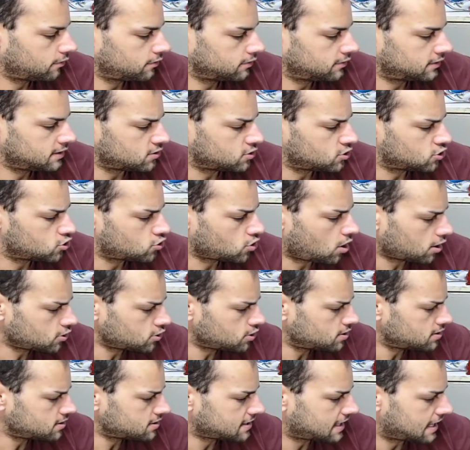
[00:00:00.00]
The
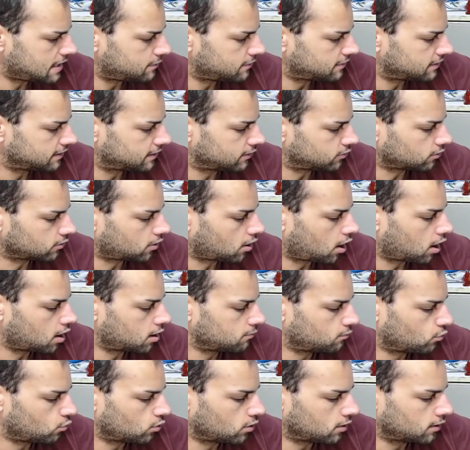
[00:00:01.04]
instructions came in little
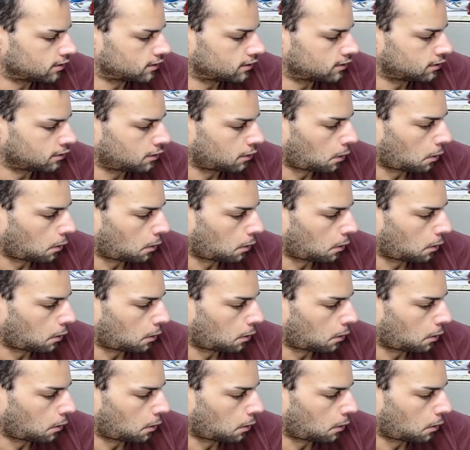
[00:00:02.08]
cardboard